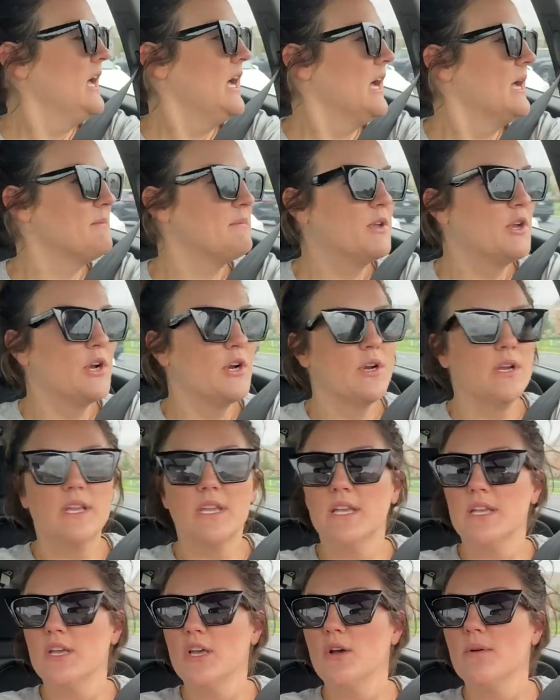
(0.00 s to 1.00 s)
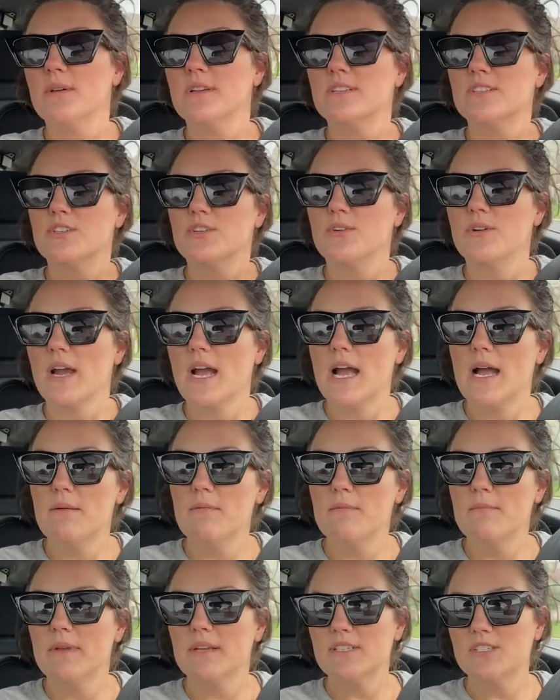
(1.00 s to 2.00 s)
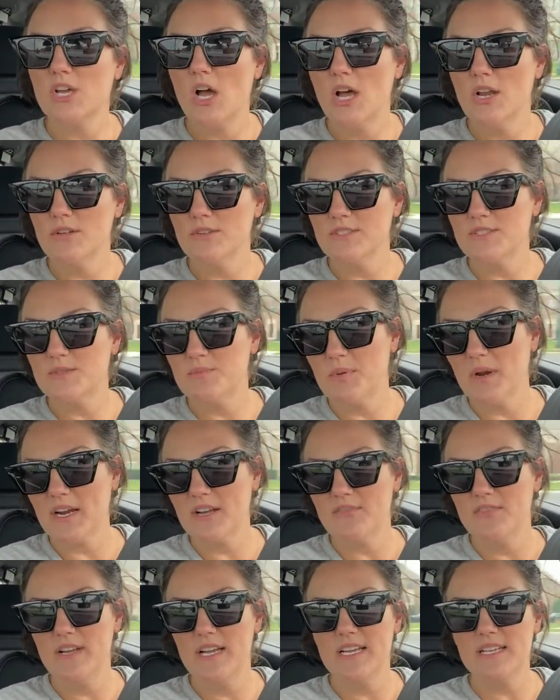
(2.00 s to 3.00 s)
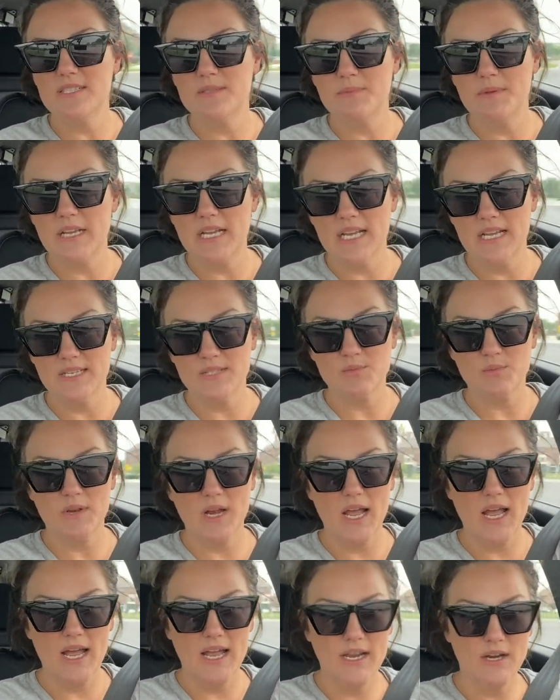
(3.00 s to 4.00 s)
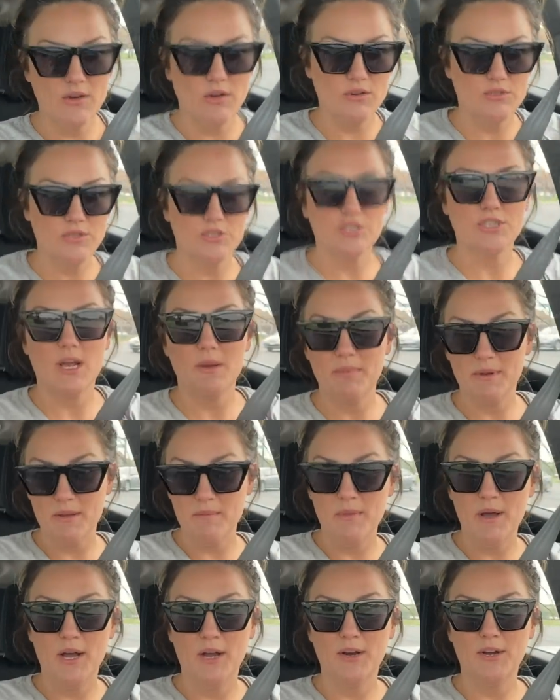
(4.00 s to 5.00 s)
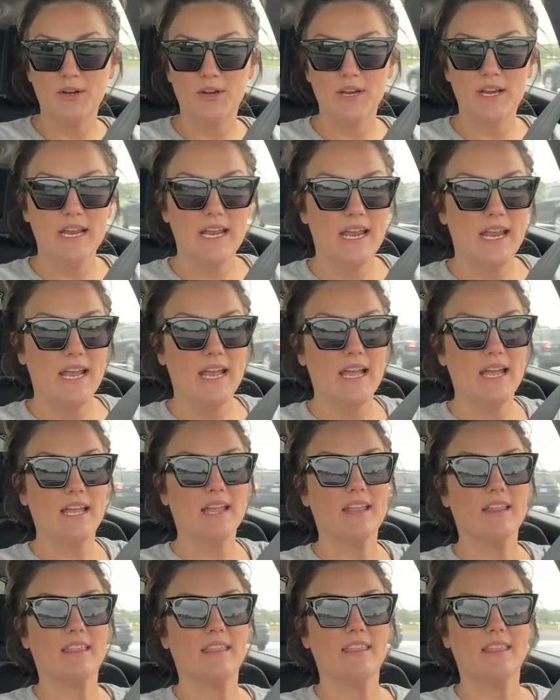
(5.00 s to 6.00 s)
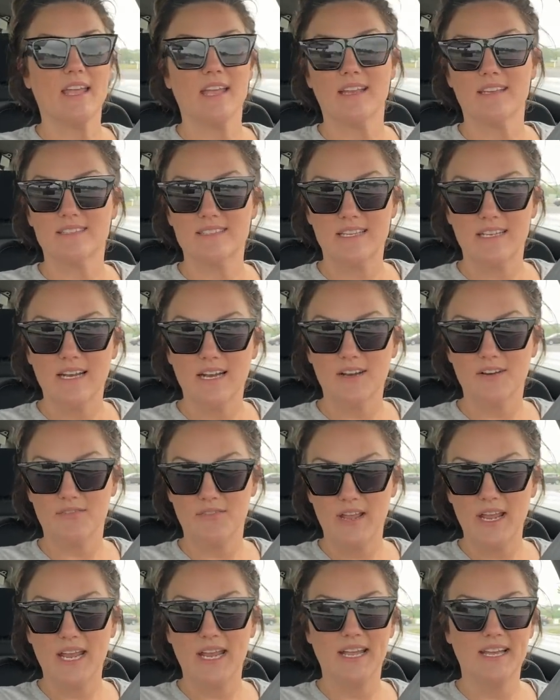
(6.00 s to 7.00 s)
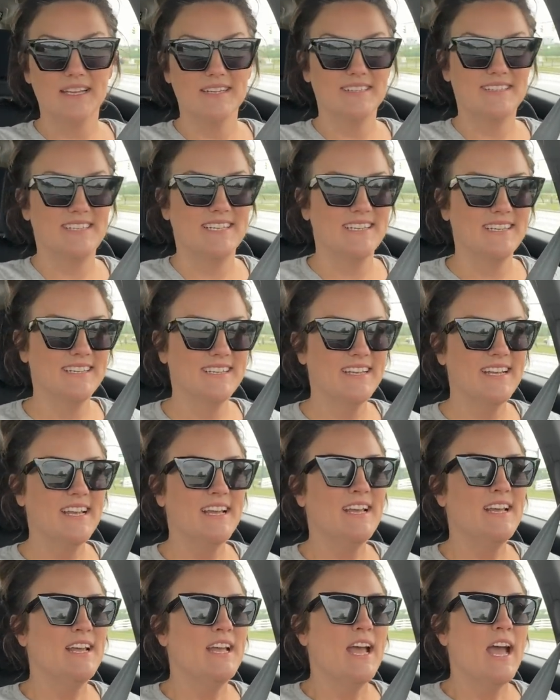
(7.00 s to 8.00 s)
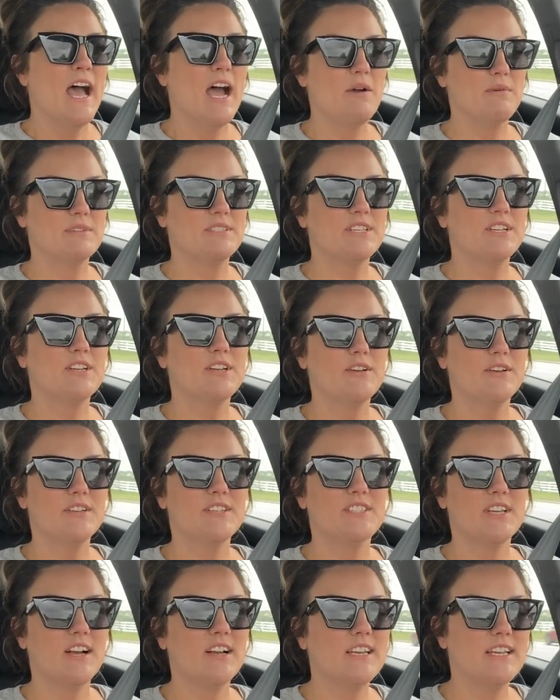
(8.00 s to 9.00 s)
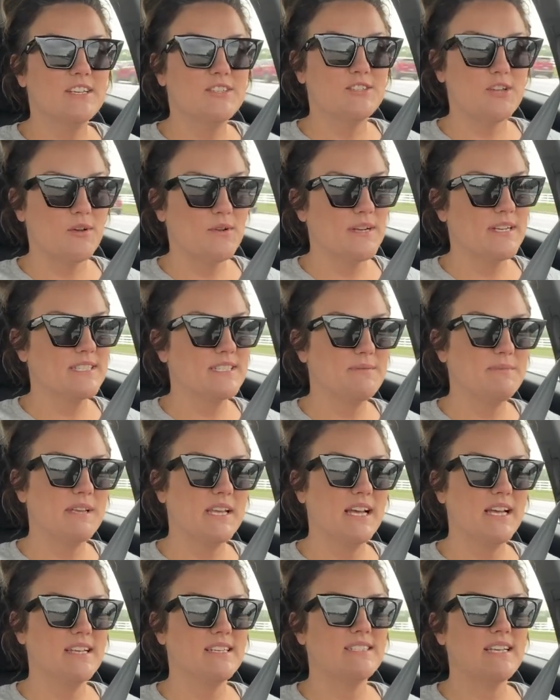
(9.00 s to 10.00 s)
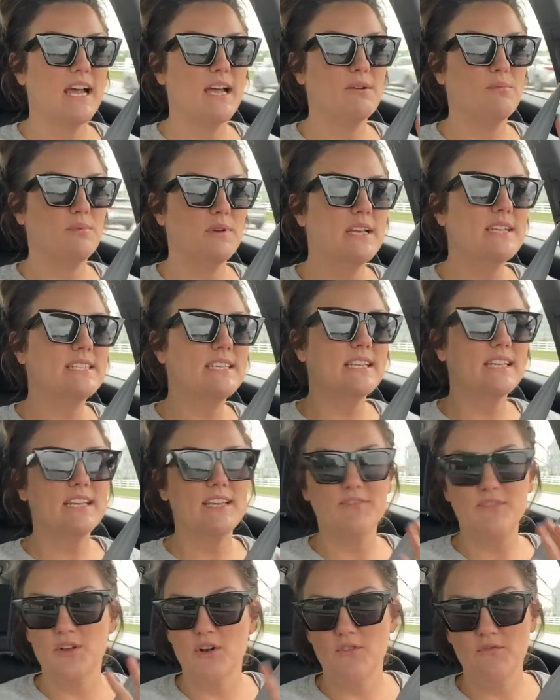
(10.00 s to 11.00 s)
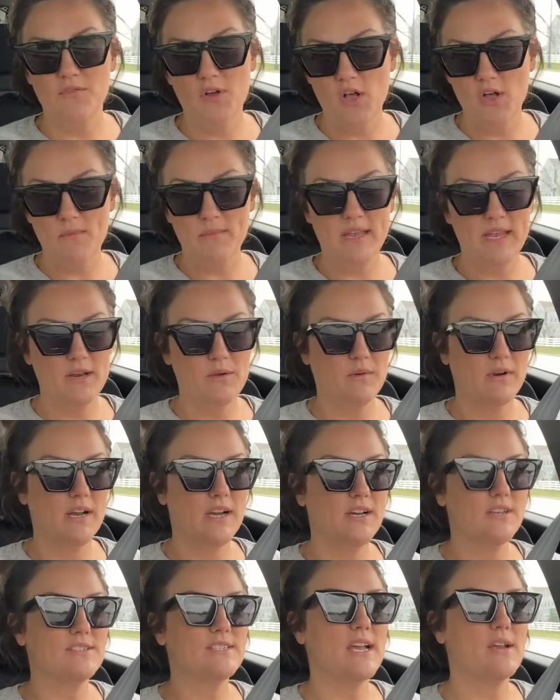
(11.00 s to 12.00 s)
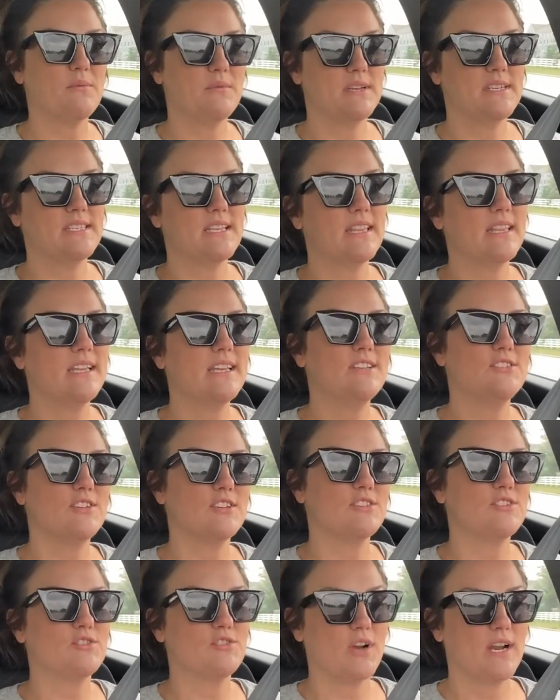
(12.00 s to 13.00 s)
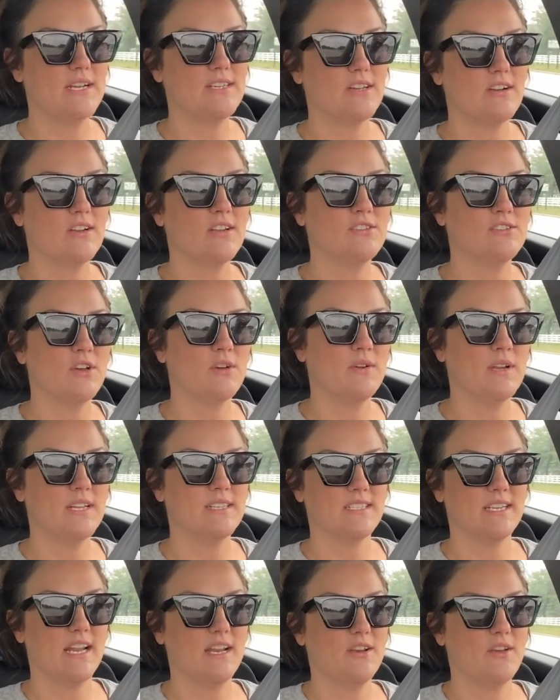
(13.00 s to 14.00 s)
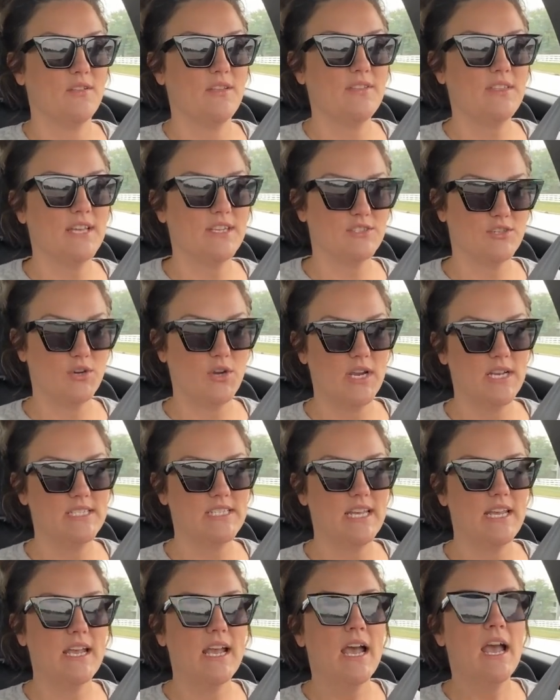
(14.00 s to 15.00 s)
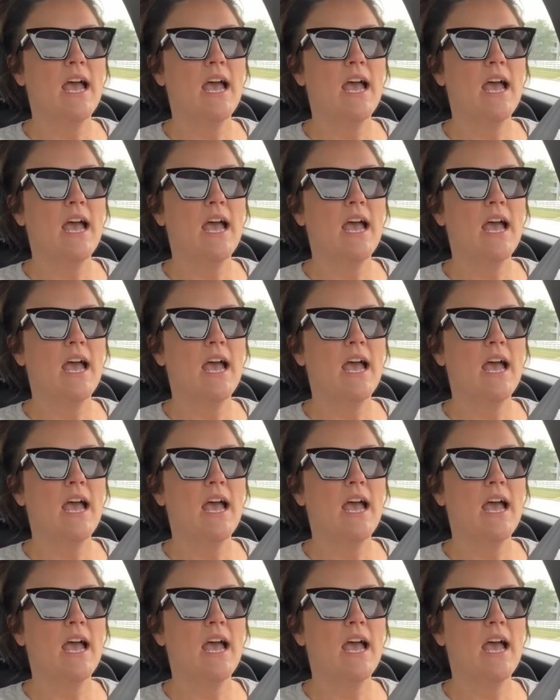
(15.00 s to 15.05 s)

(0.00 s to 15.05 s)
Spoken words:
I'm currently going to grab a McDonald's breakfast because when I grocery shop and I'm hungry, things get out of hand. I was gonna go to Dunkin' Donuts because I recently, if you don't follow me anywhere else, I recently just tried Dunkin' Donuts, and I know that that's crazy.